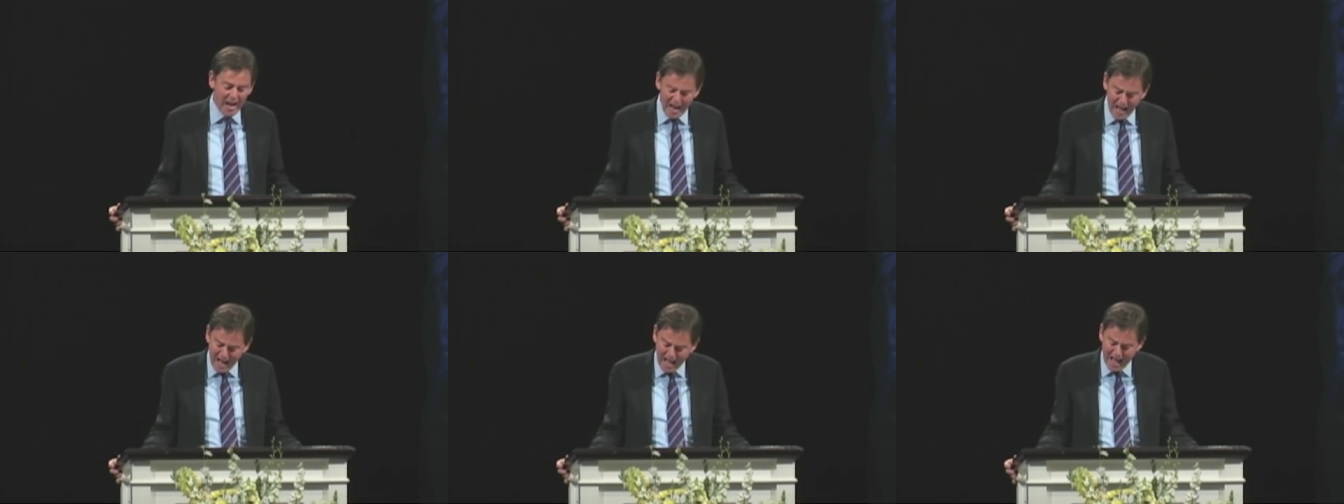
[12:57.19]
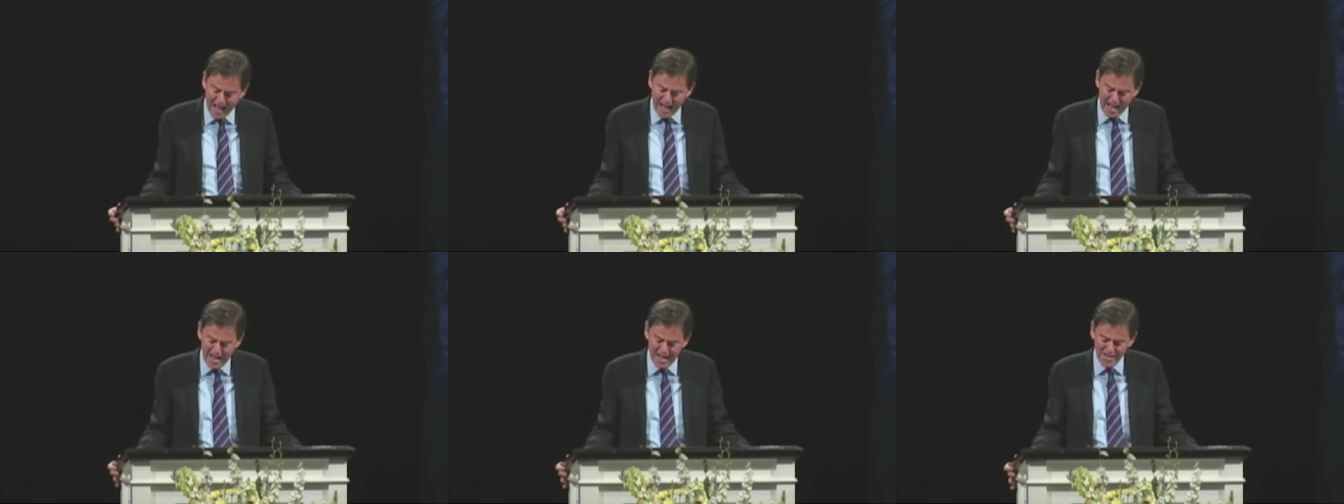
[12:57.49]

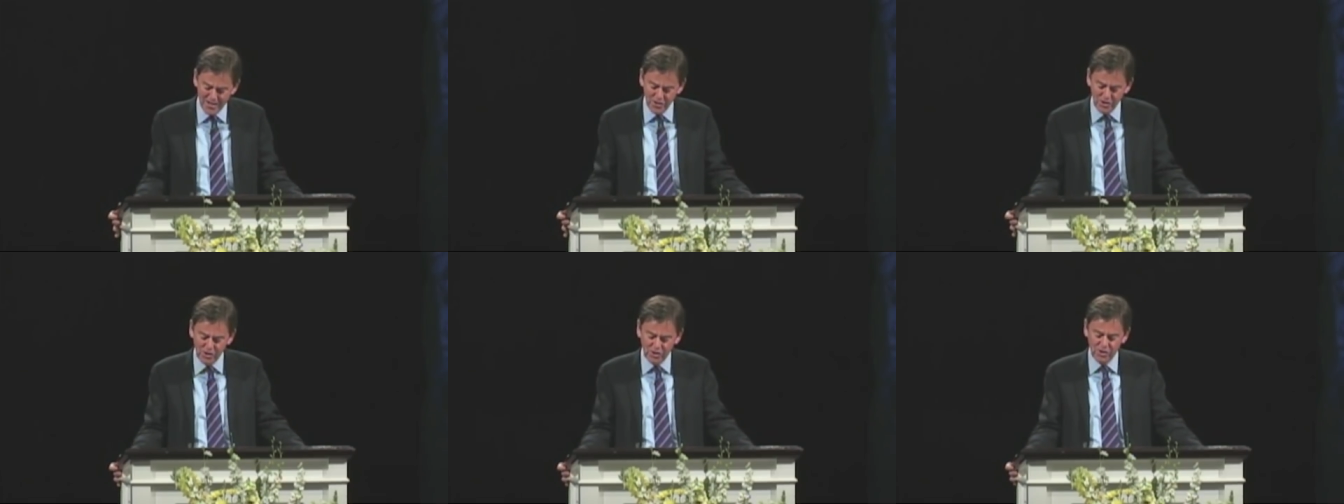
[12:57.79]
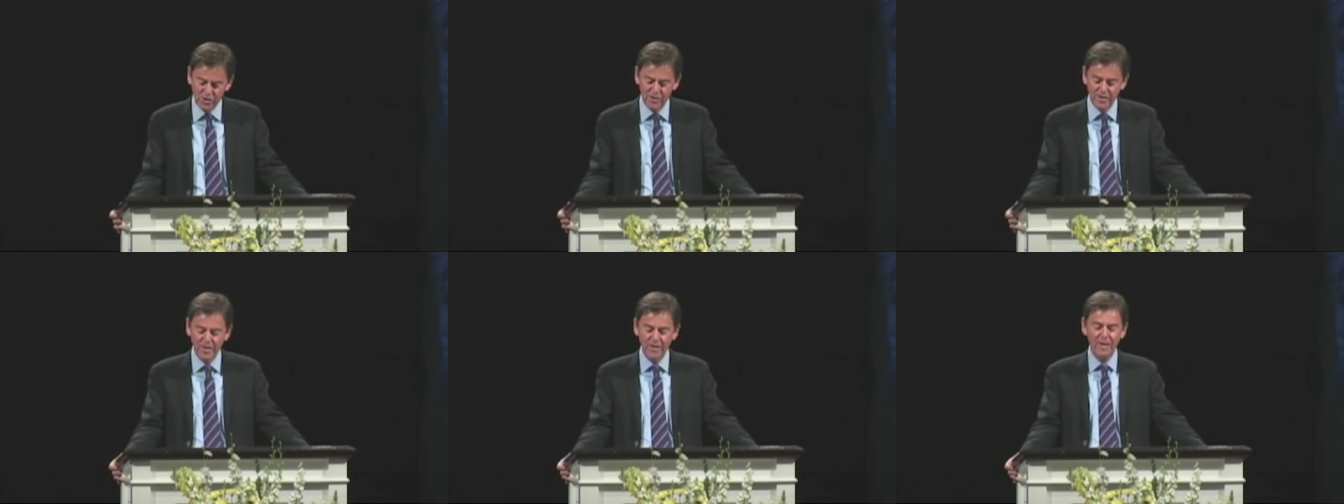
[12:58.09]

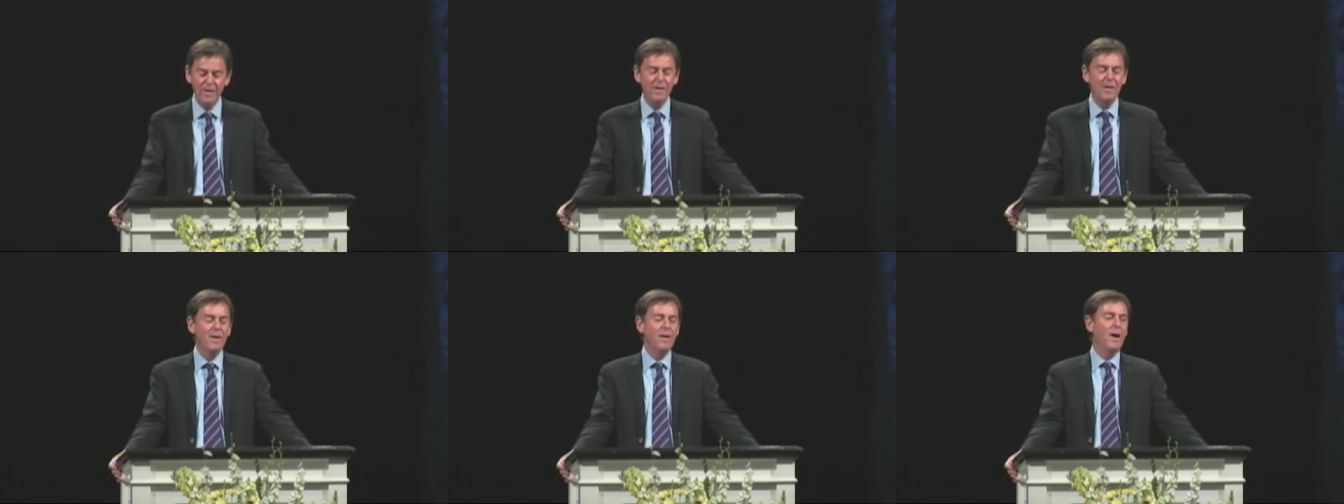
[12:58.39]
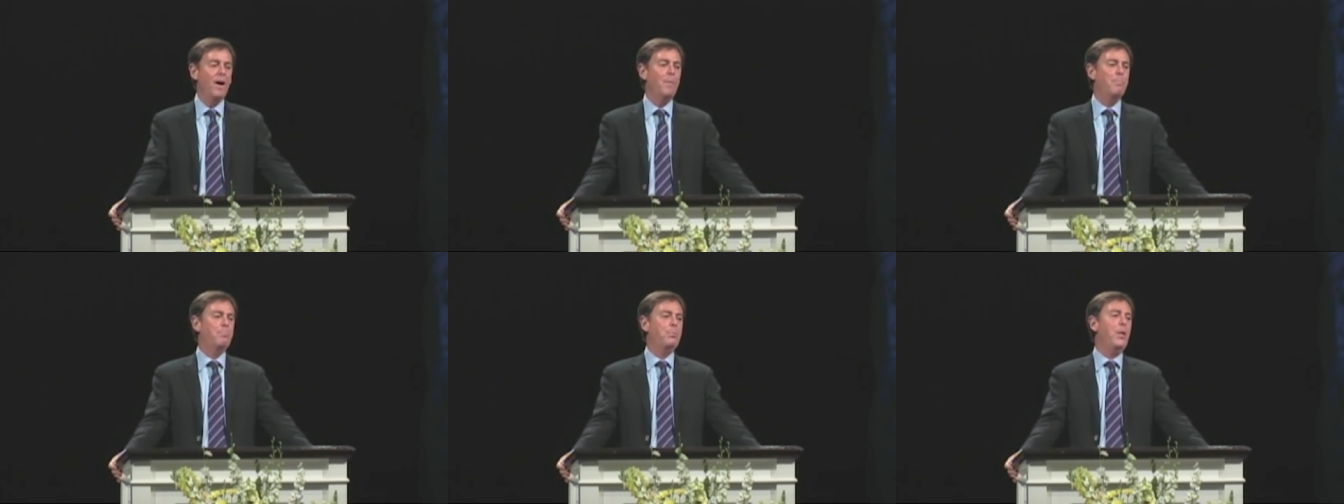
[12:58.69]
as
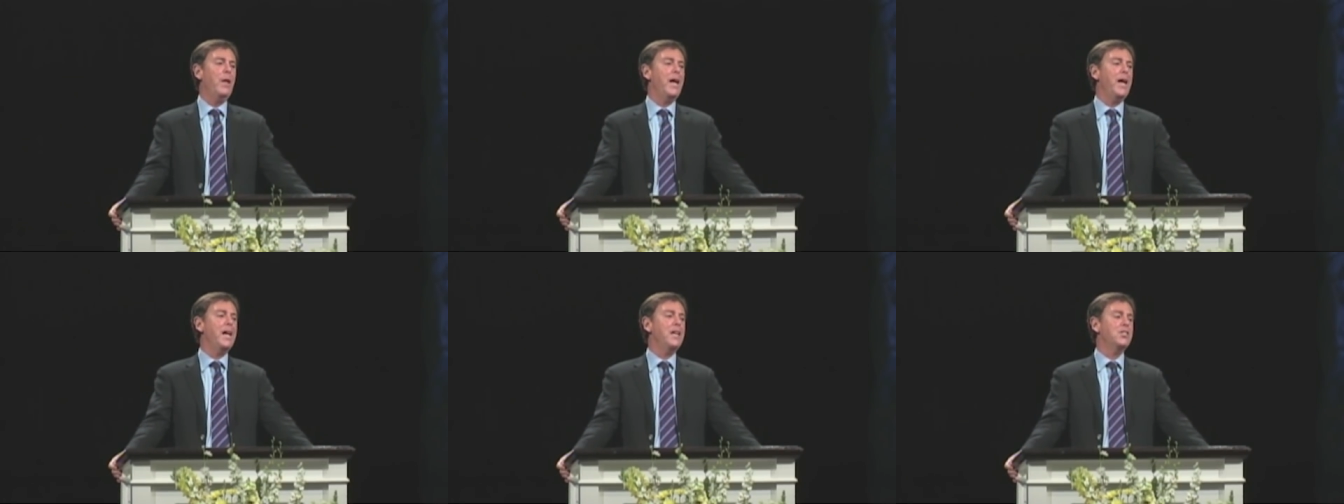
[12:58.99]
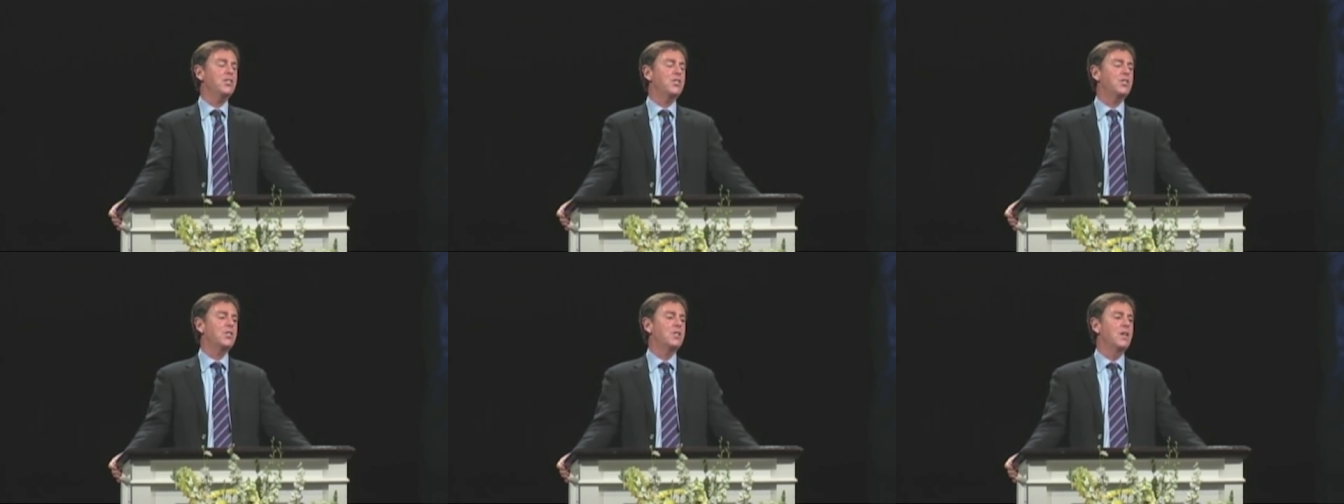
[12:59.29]
a
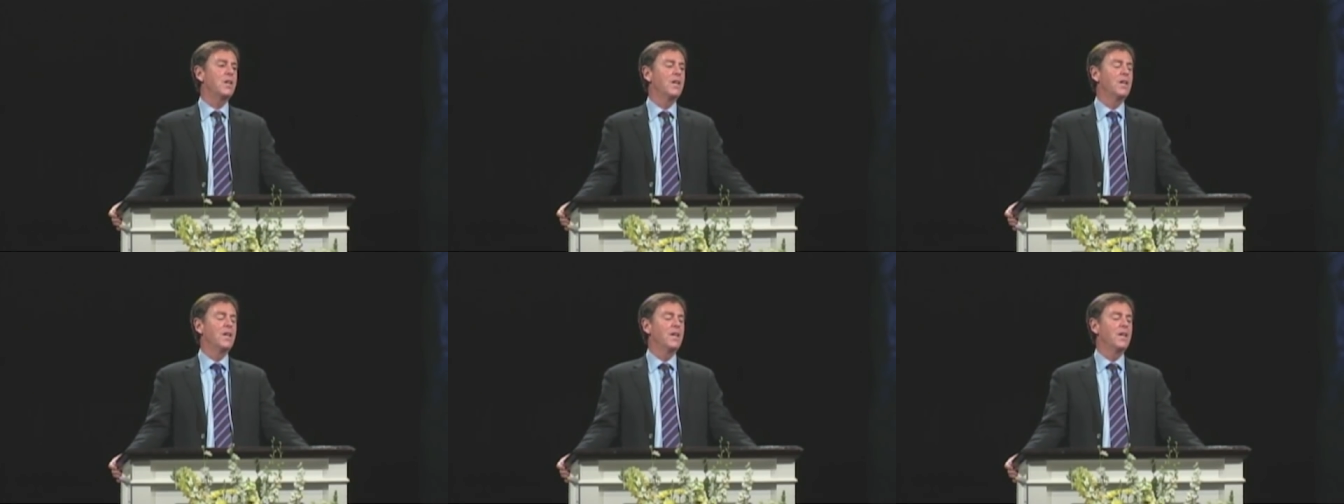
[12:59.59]
place